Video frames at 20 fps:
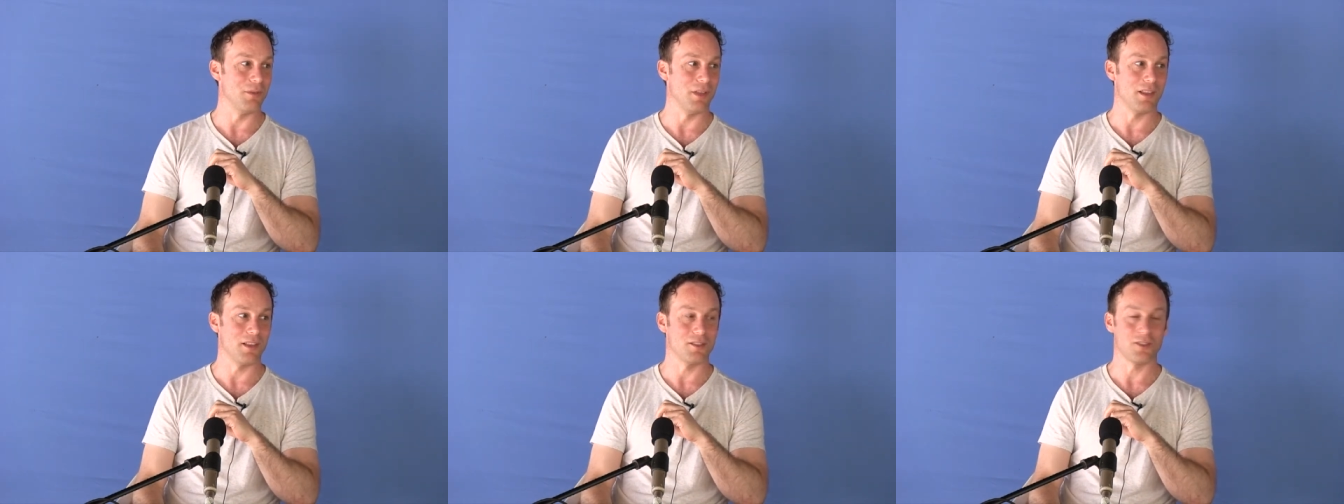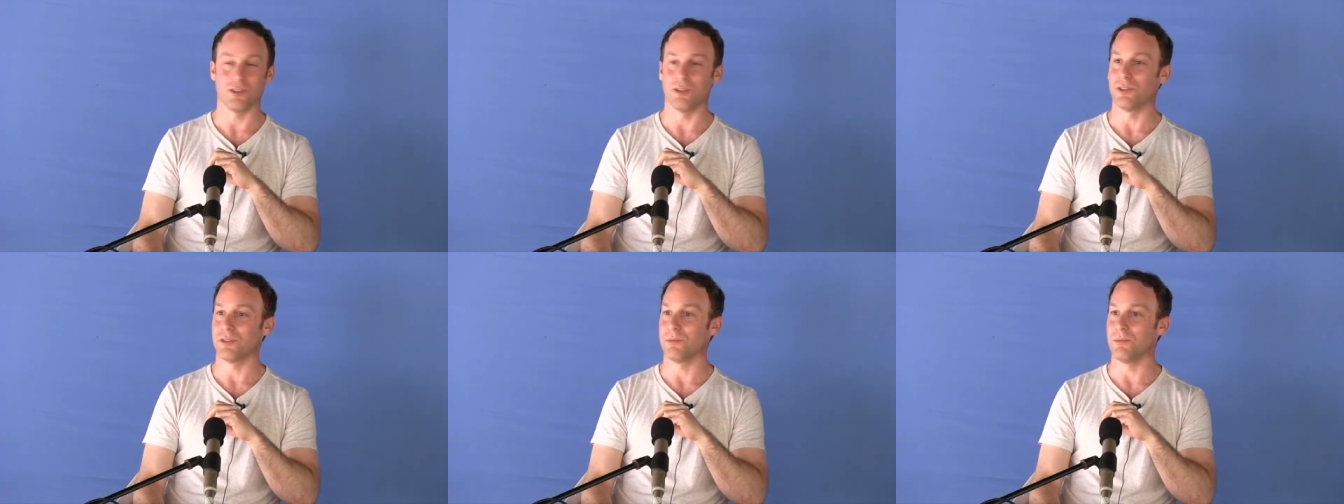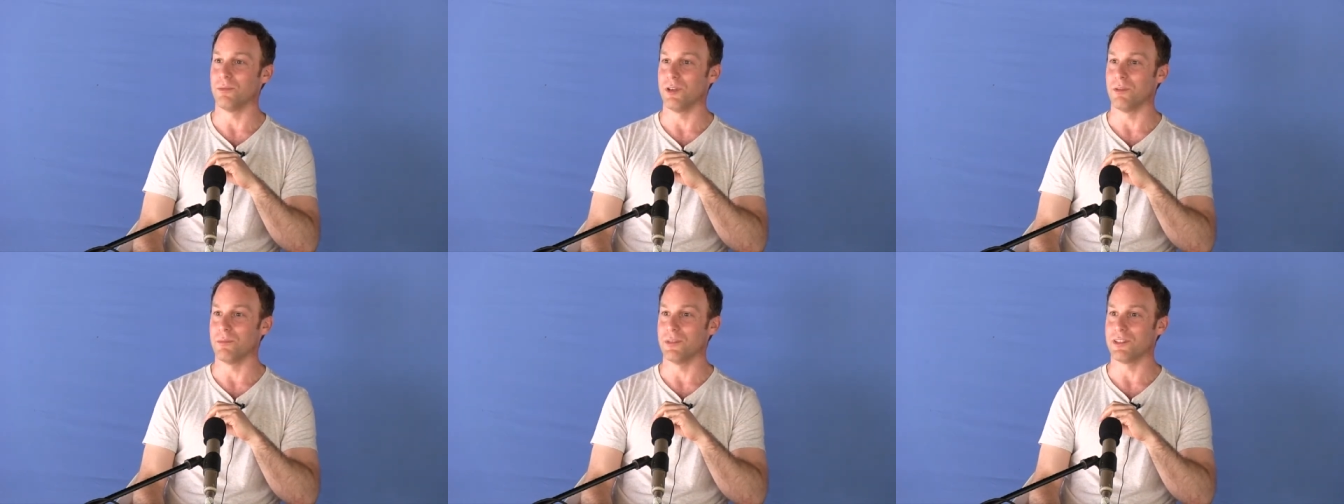with short
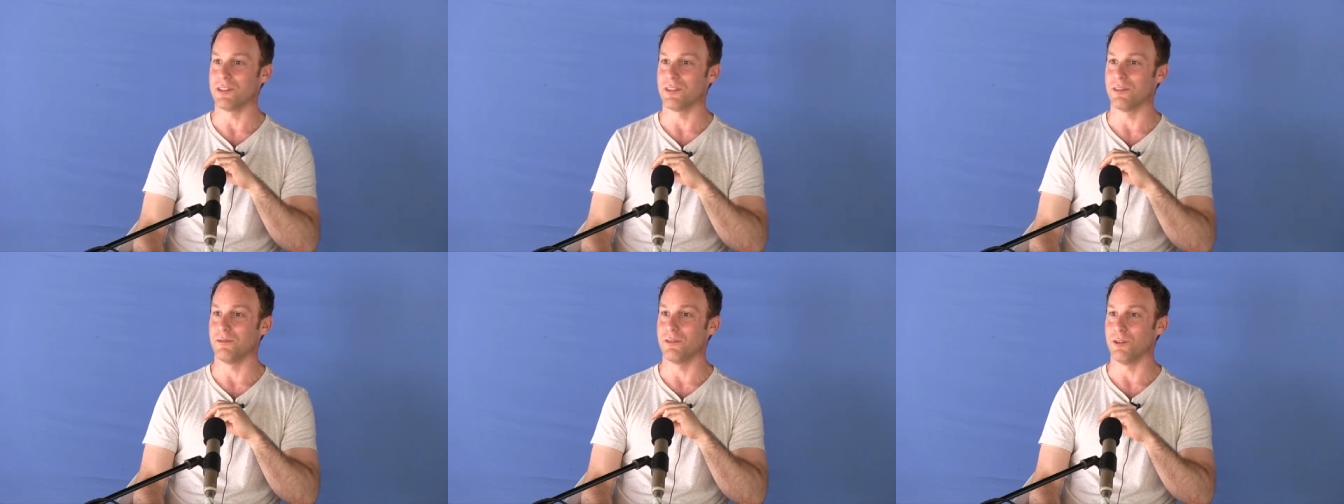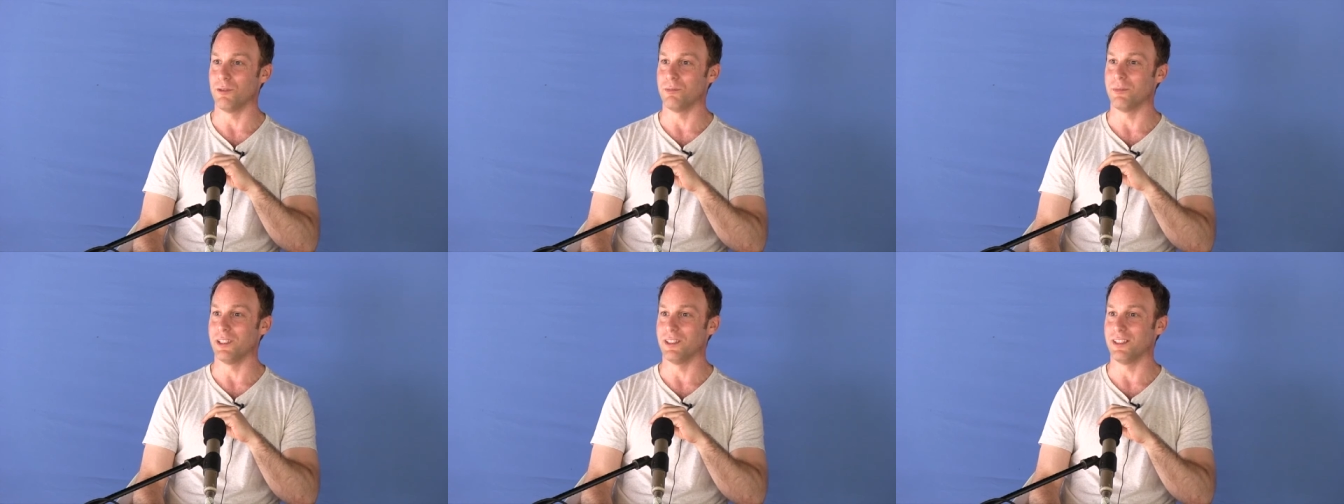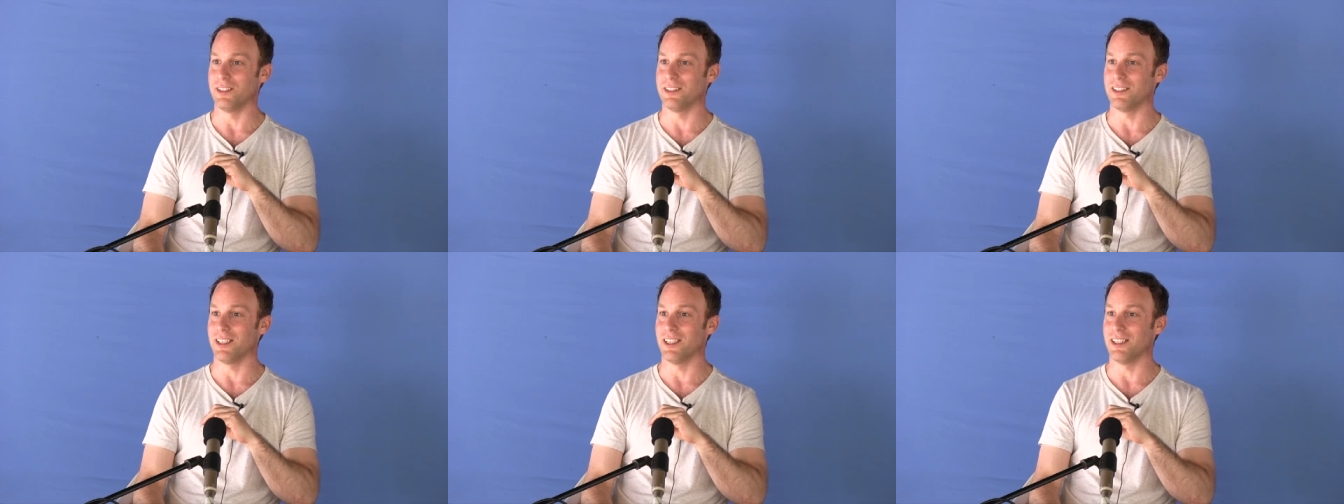moments of open
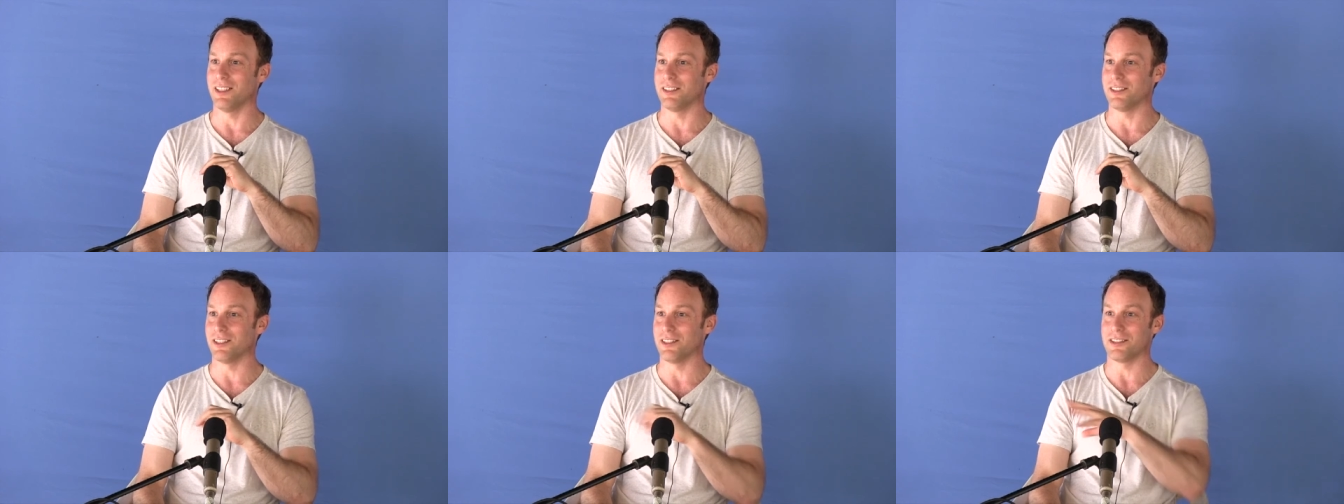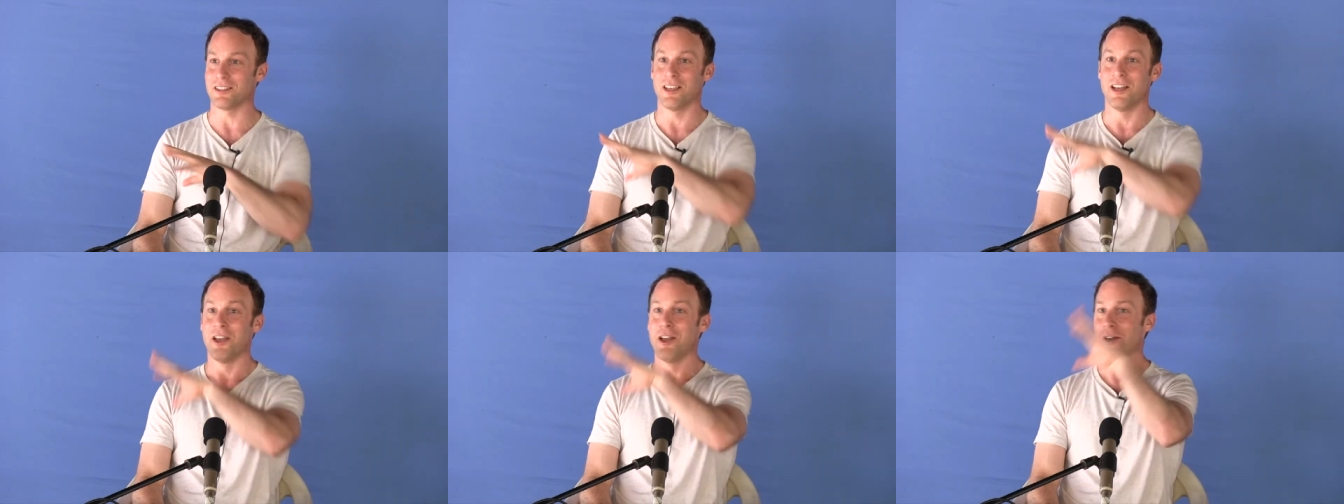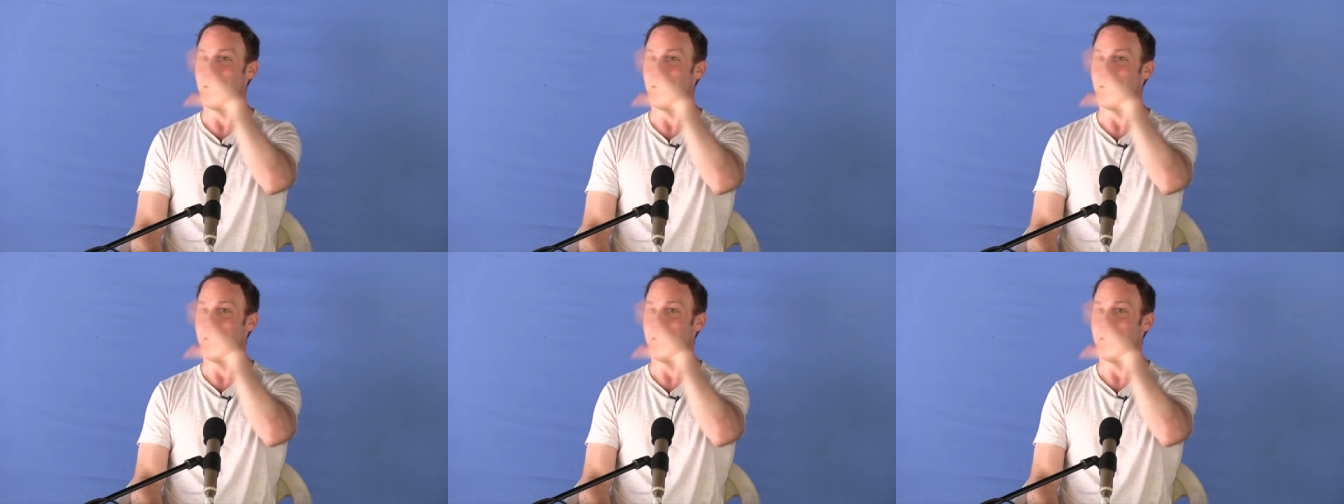intelligence.